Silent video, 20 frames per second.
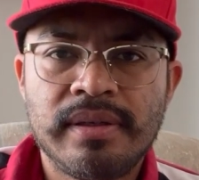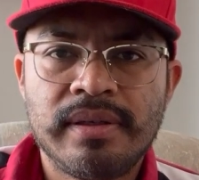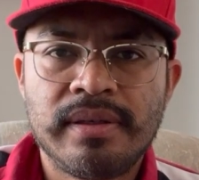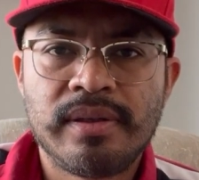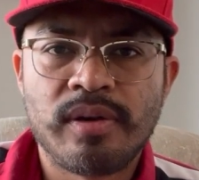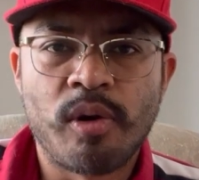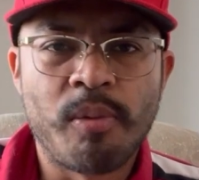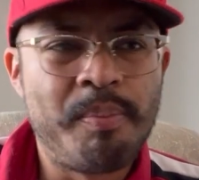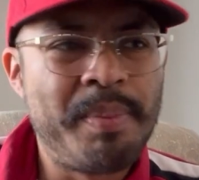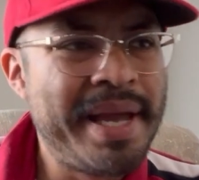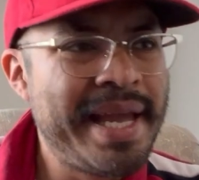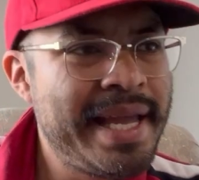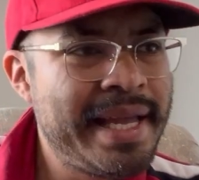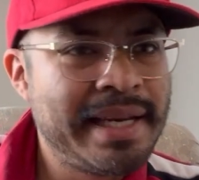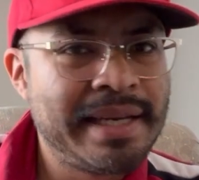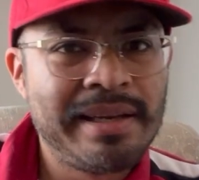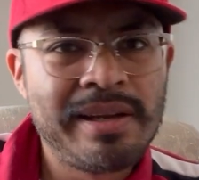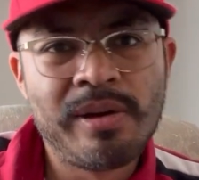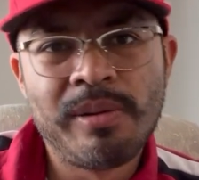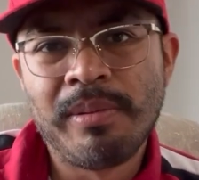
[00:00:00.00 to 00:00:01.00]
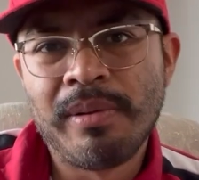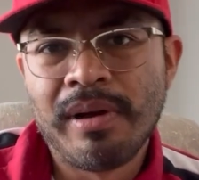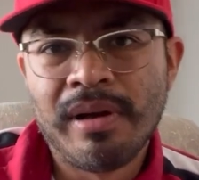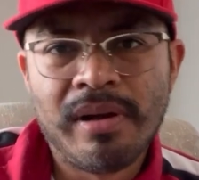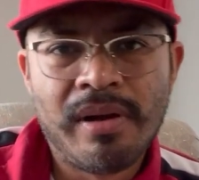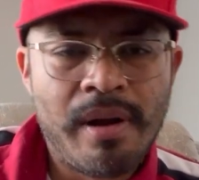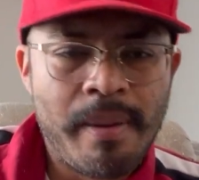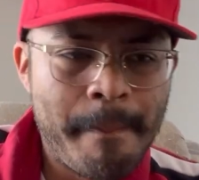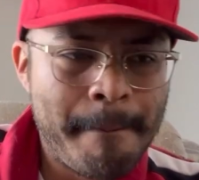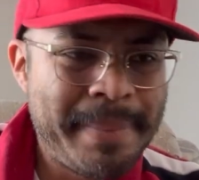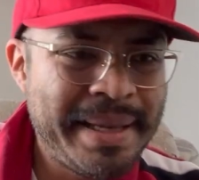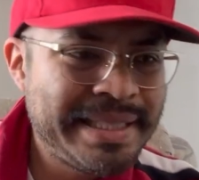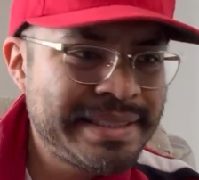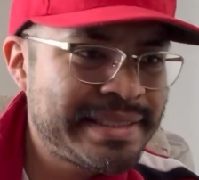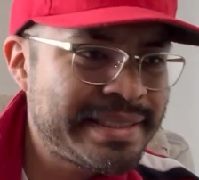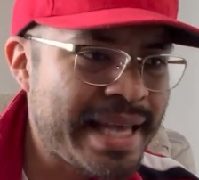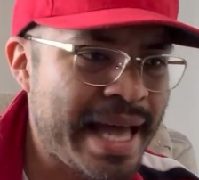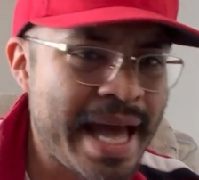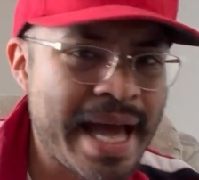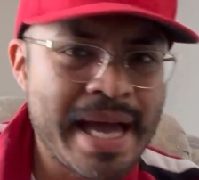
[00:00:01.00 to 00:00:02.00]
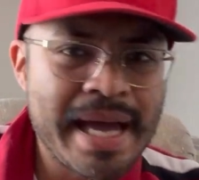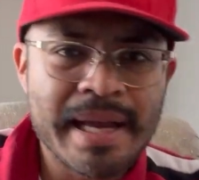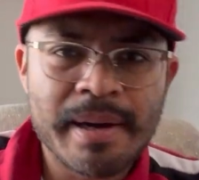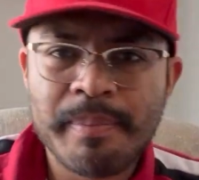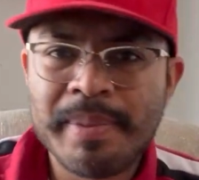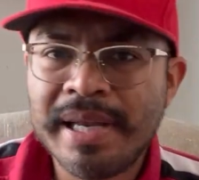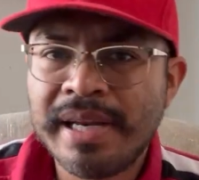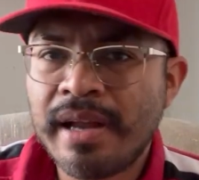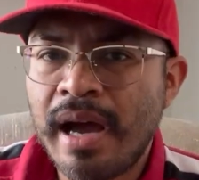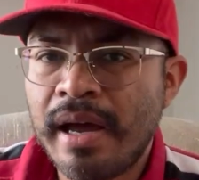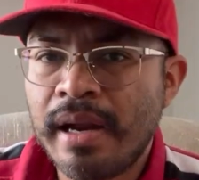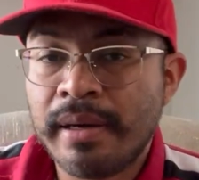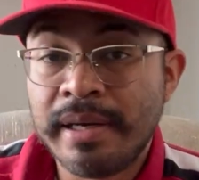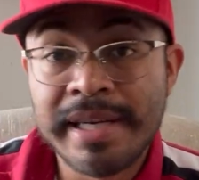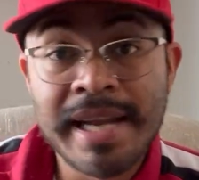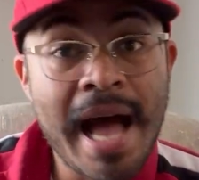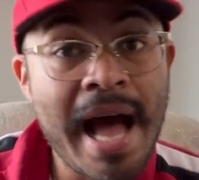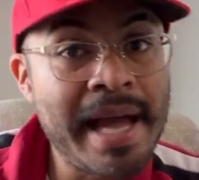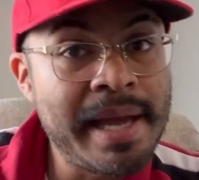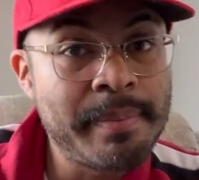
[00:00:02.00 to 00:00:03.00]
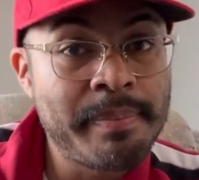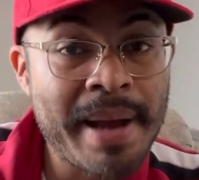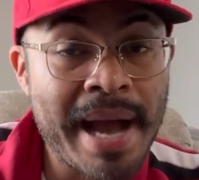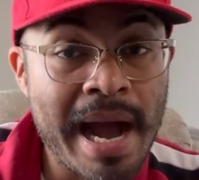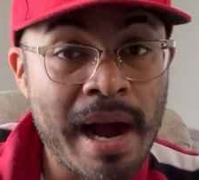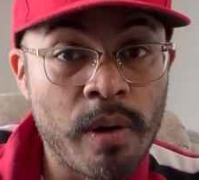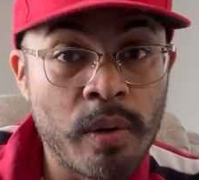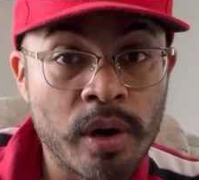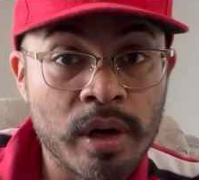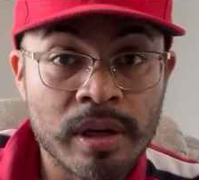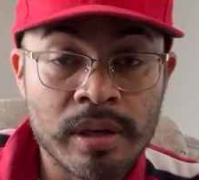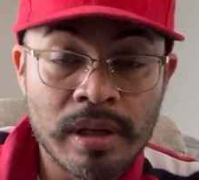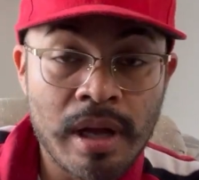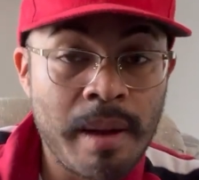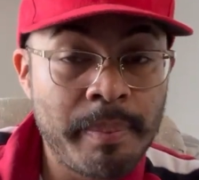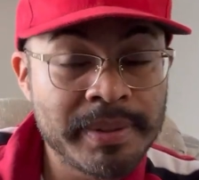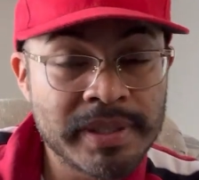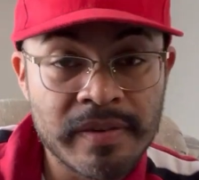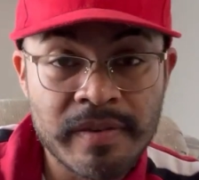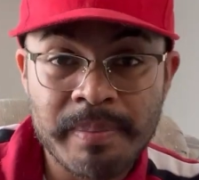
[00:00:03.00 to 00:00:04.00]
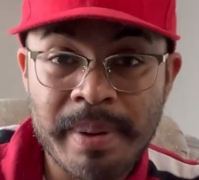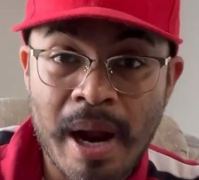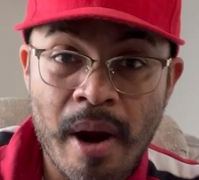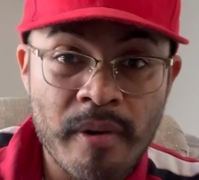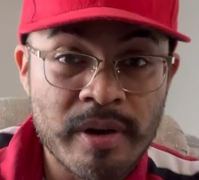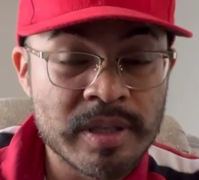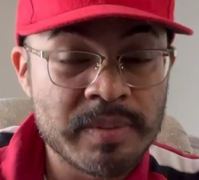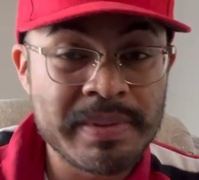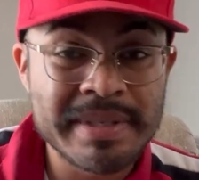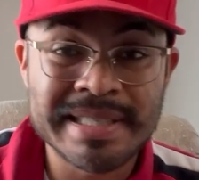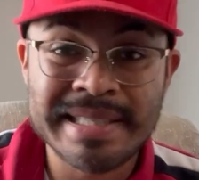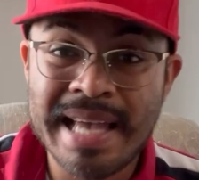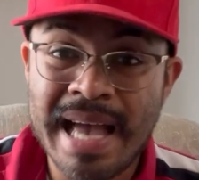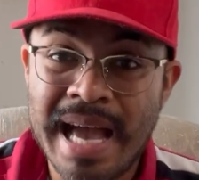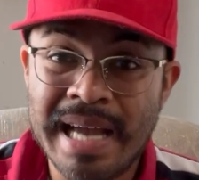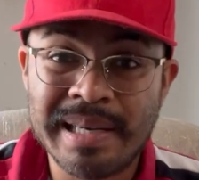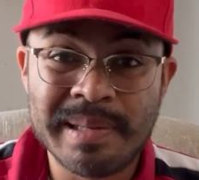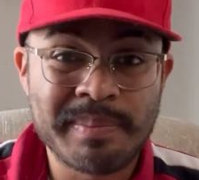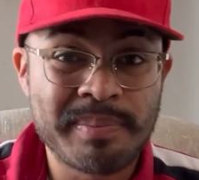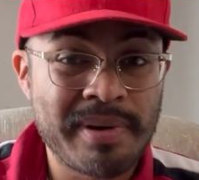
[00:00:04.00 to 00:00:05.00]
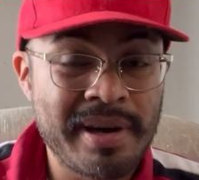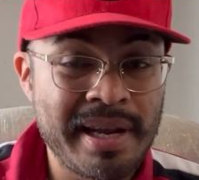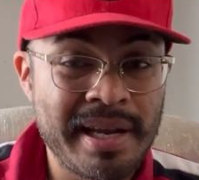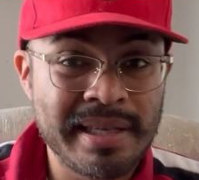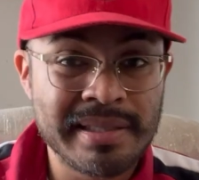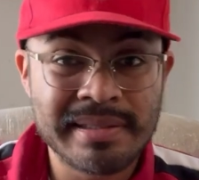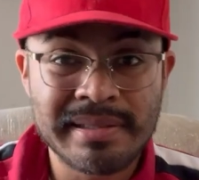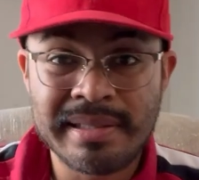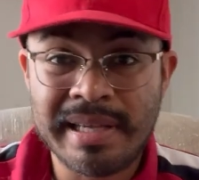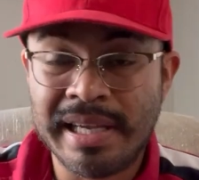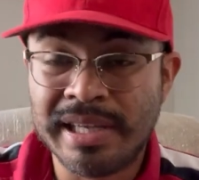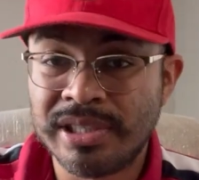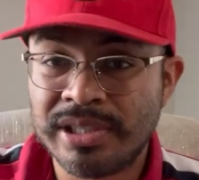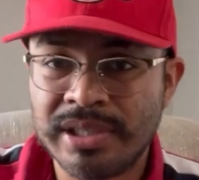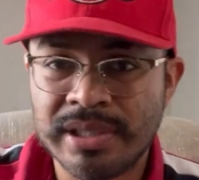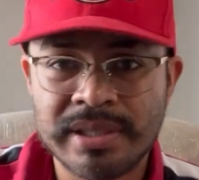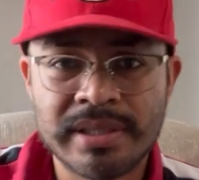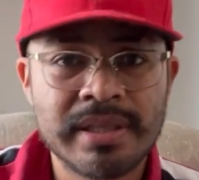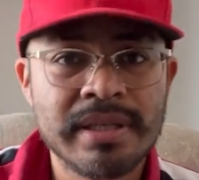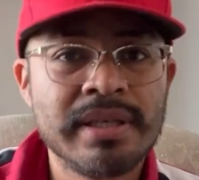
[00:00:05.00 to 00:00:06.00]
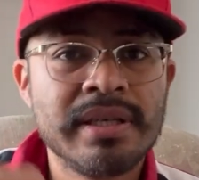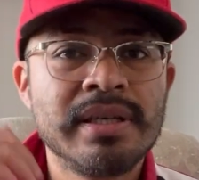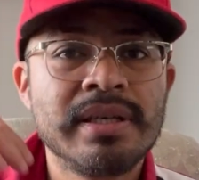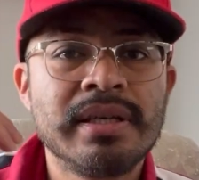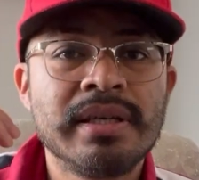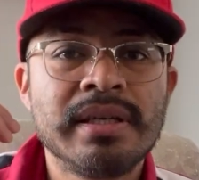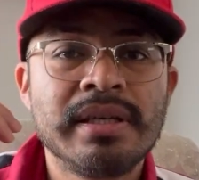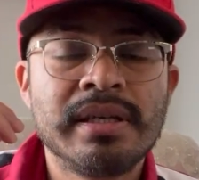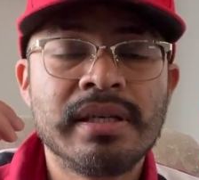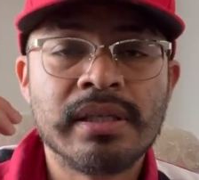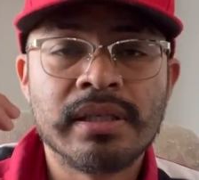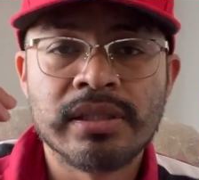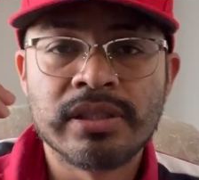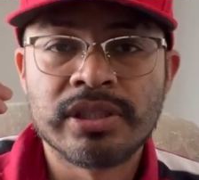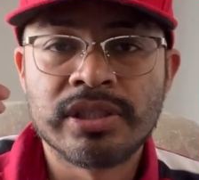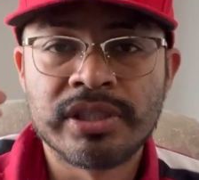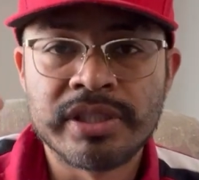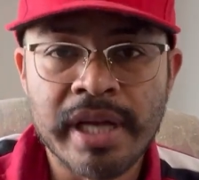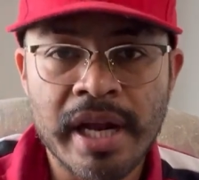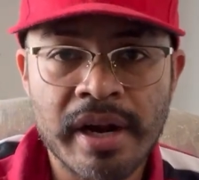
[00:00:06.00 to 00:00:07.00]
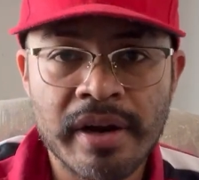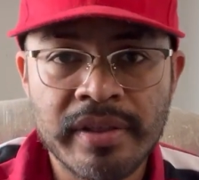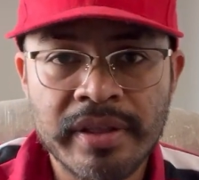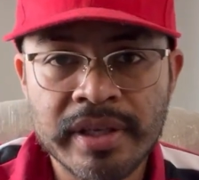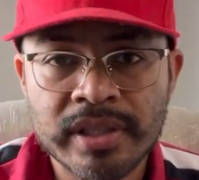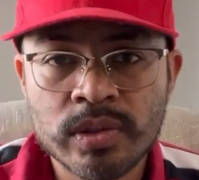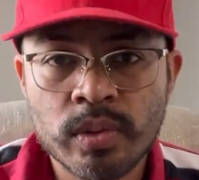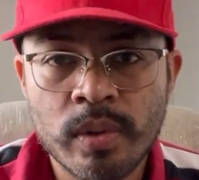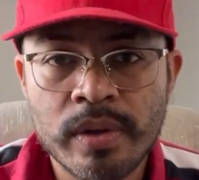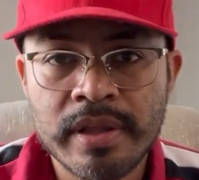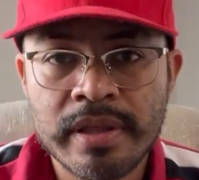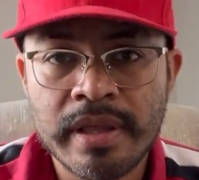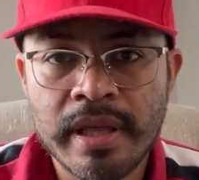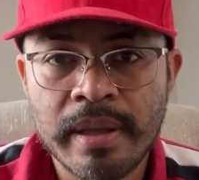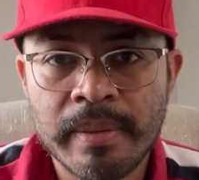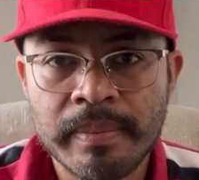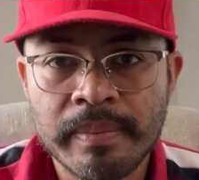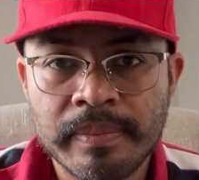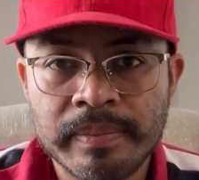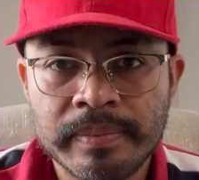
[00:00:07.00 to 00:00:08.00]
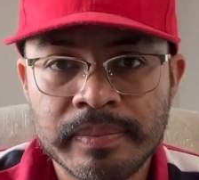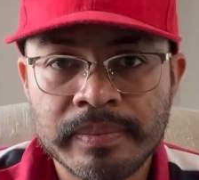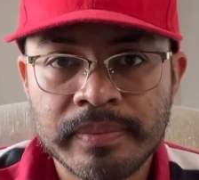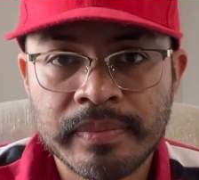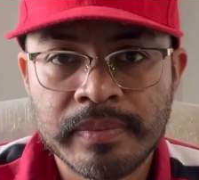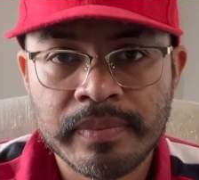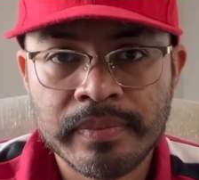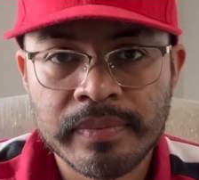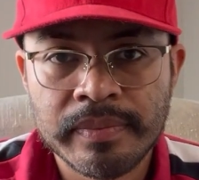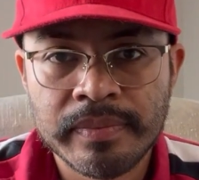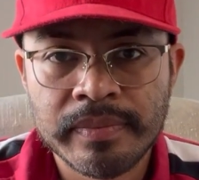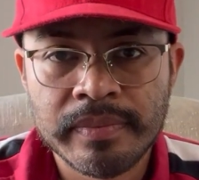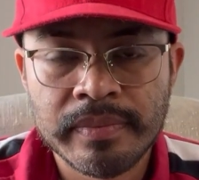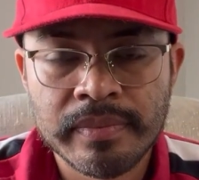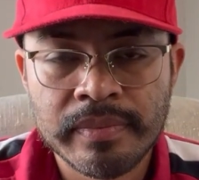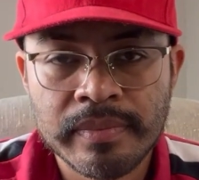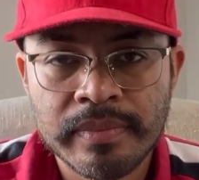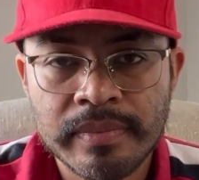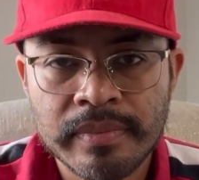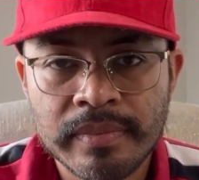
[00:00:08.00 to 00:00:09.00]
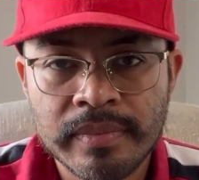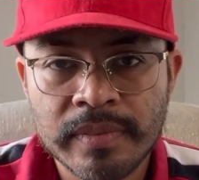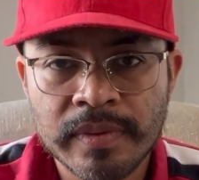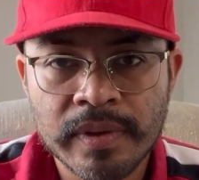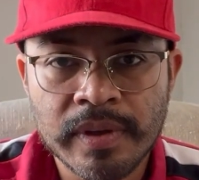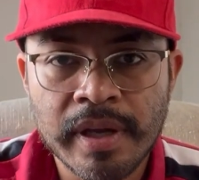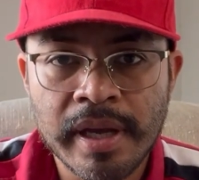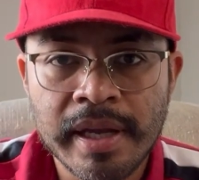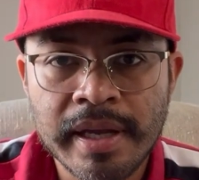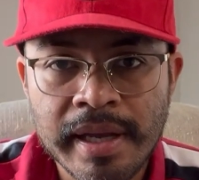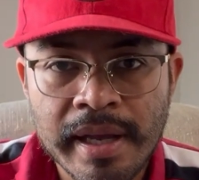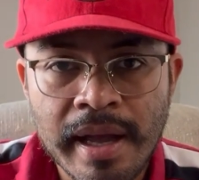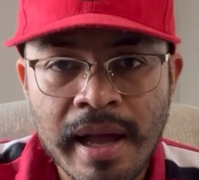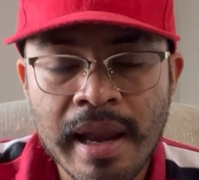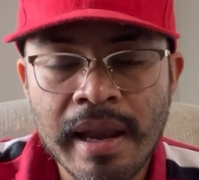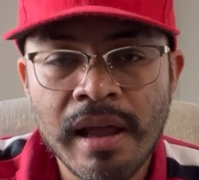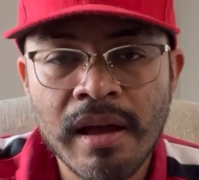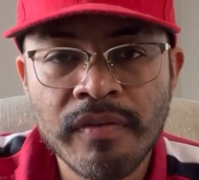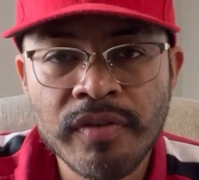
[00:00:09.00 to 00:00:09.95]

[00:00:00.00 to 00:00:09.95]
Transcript: or being sad, being not empowered. The opposite of empowered is being sad, depressed, anxious. Share this with them. Okay? I love